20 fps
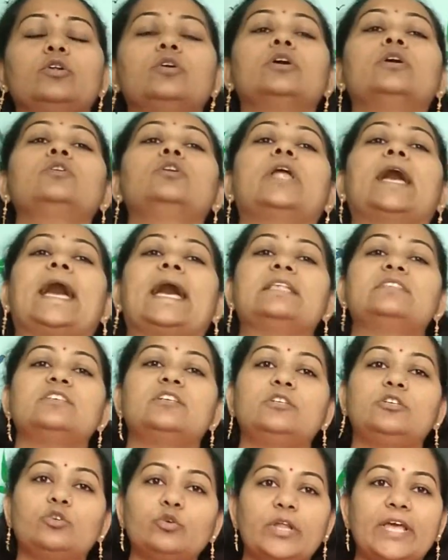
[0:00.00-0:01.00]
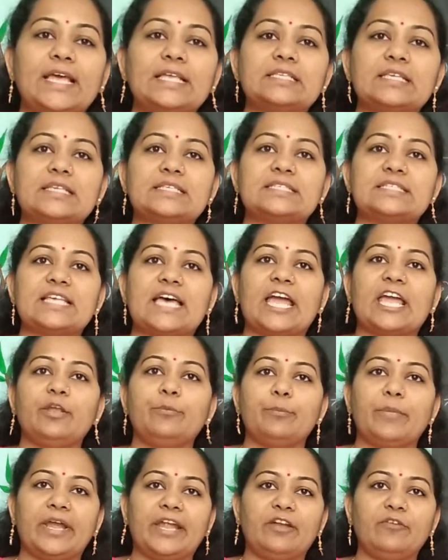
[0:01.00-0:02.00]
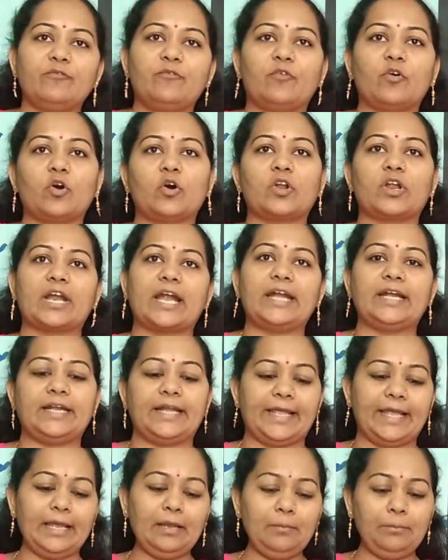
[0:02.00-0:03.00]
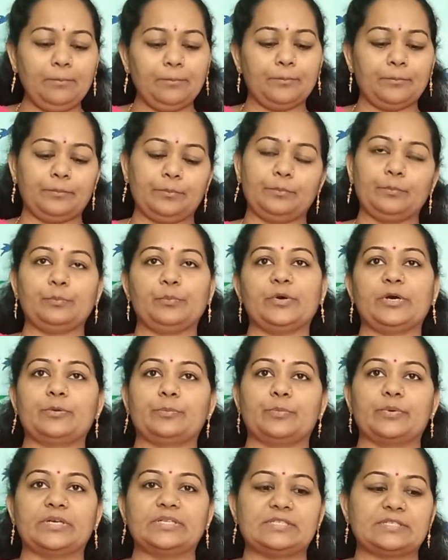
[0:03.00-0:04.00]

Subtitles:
as a today's assignment for writing purpose.